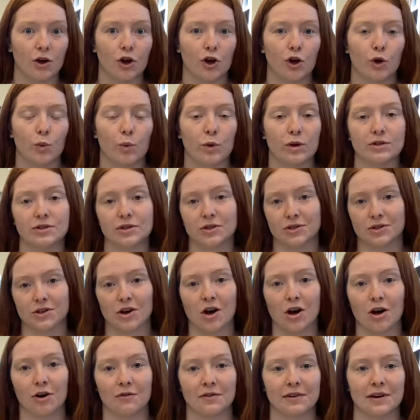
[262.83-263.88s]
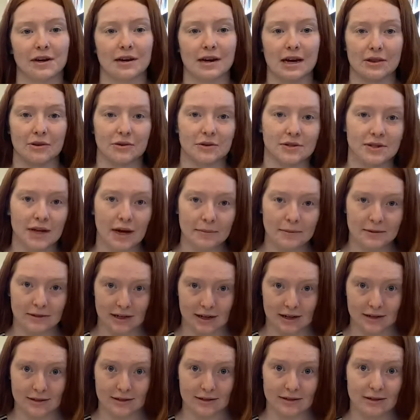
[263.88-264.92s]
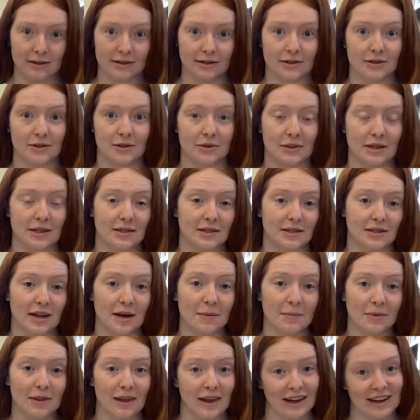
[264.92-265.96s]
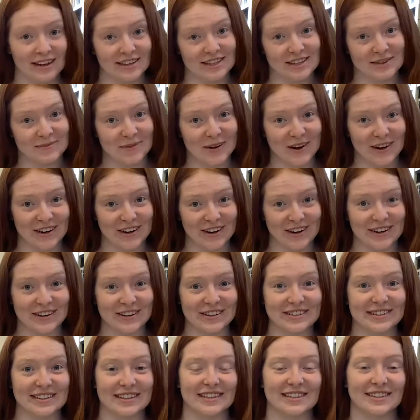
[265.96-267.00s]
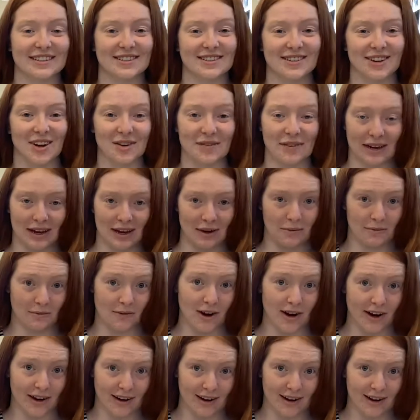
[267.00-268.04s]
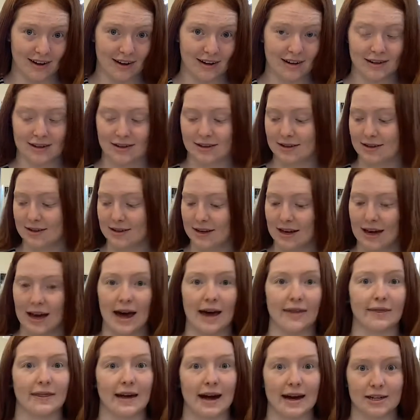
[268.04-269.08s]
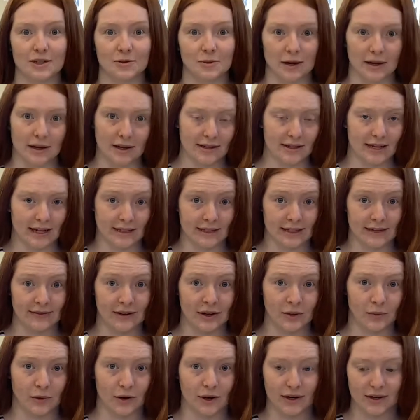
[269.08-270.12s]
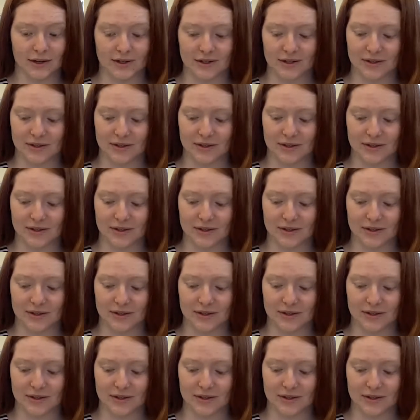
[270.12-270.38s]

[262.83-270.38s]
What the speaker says: will dissolve in another substance. So the something is the markers dissolving in water. And that's why this activity works.